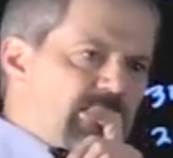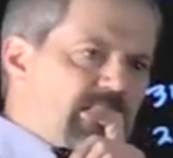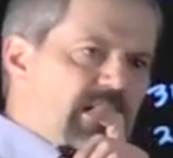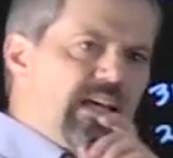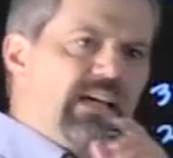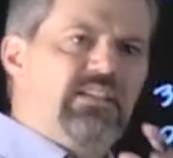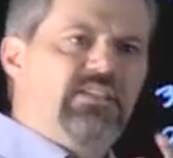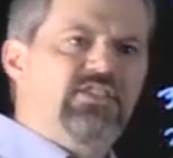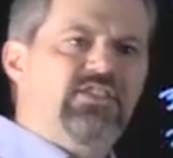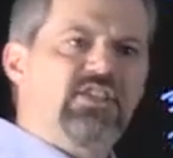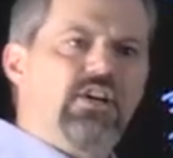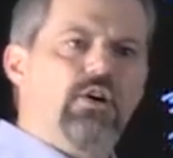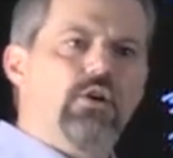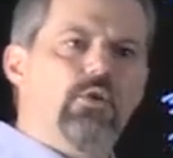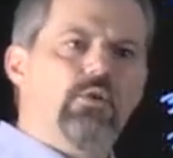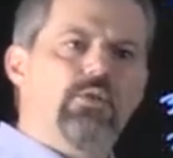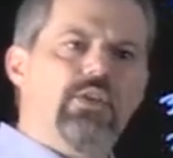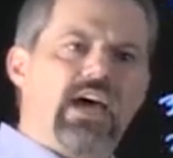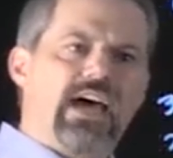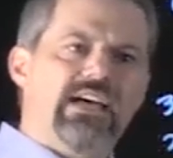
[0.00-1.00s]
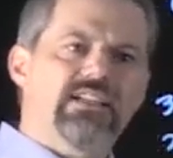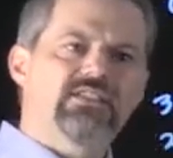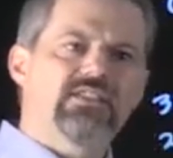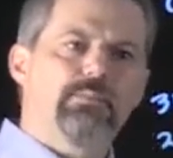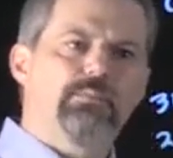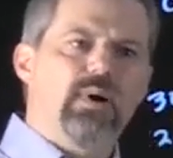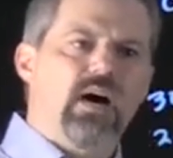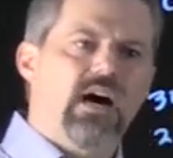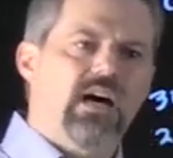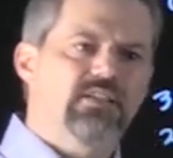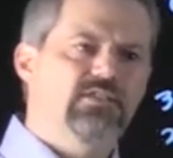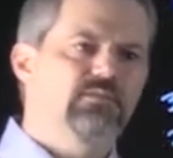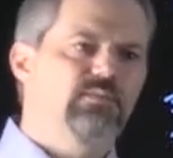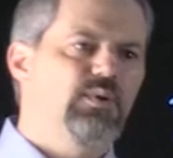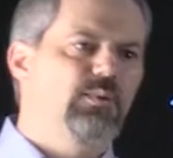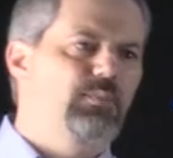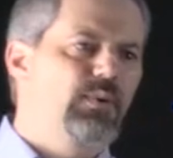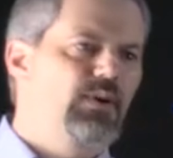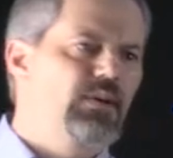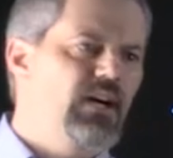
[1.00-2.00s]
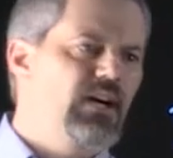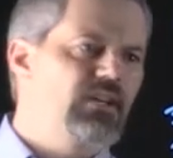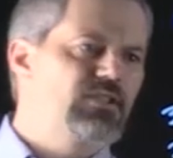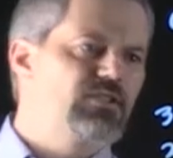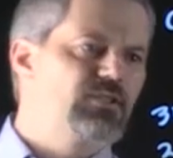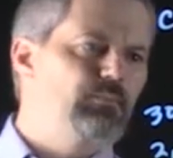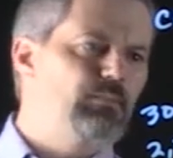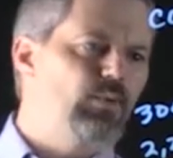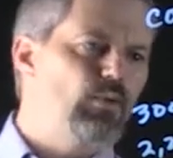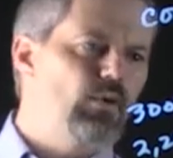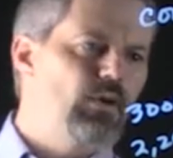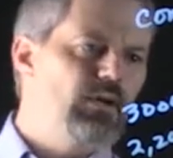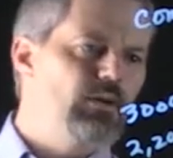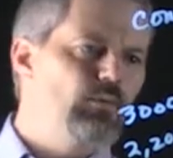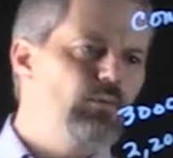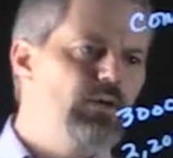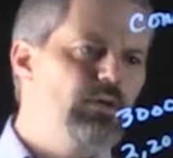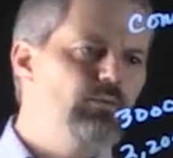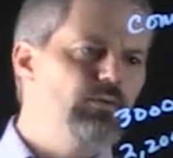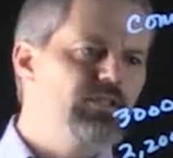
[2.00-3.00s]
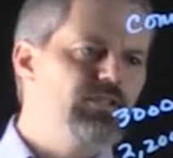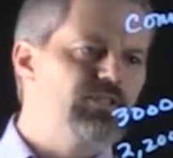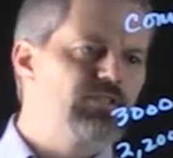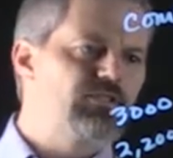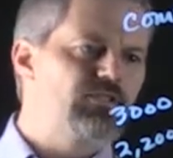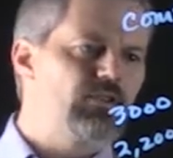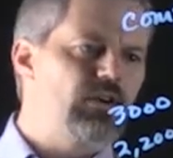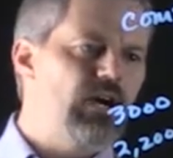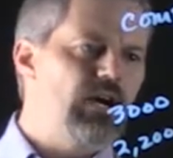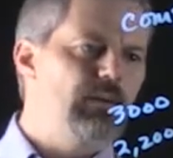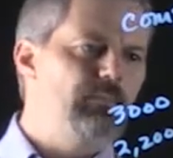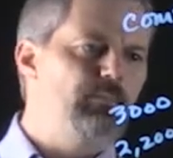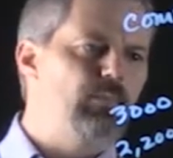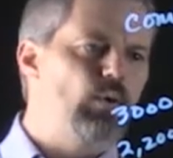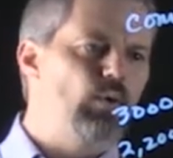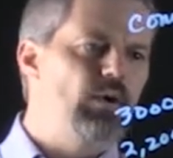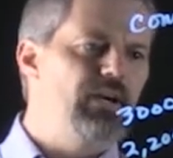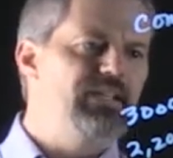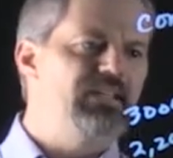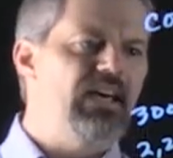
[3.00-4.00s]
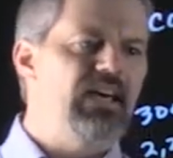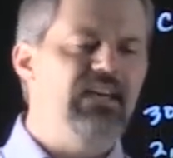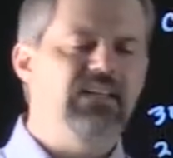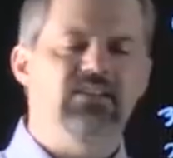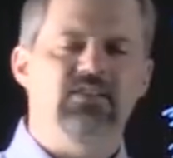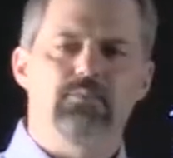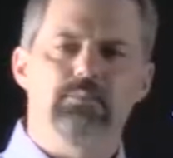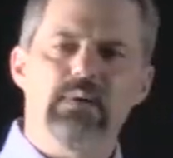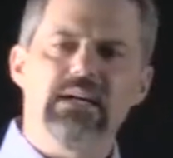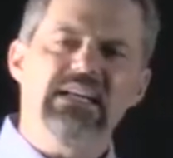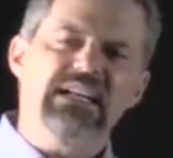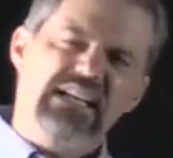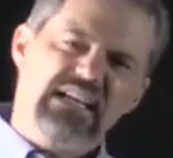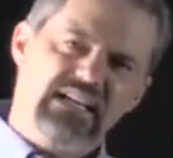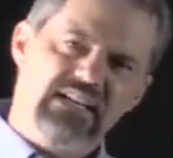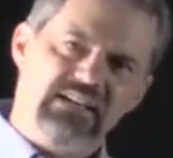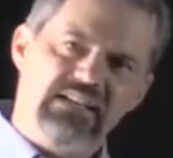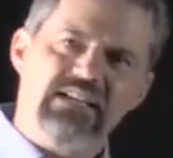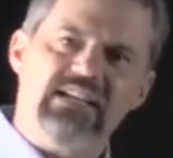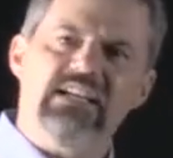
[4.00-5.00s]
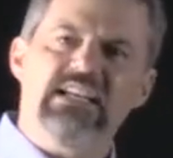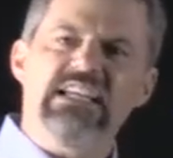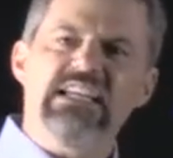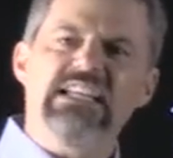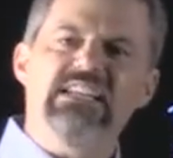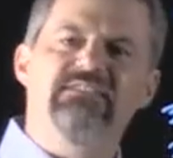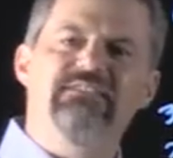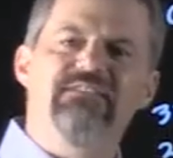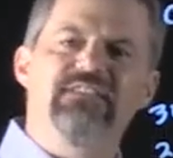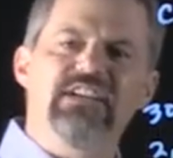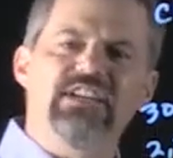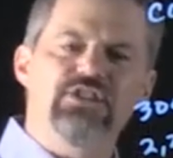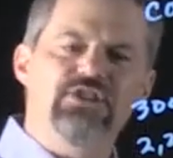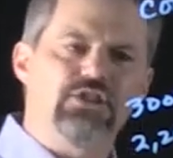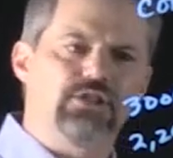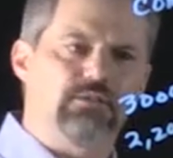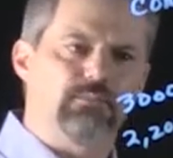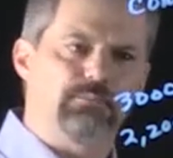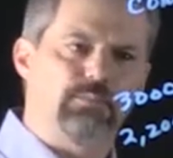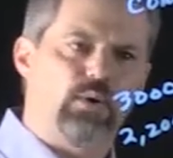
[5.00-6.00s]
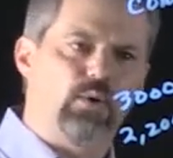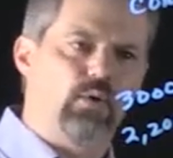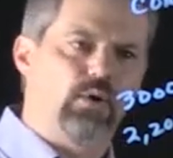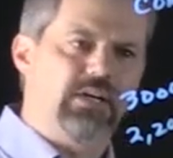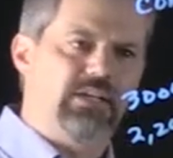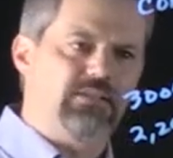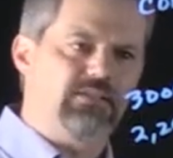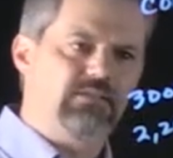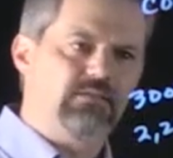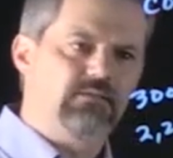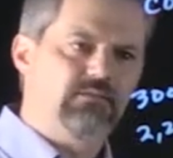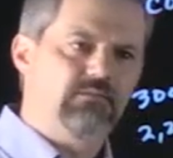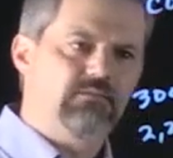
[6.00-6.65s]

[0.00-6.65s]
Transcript: And so that's a possible production point. We would describe point A as being an efficient point.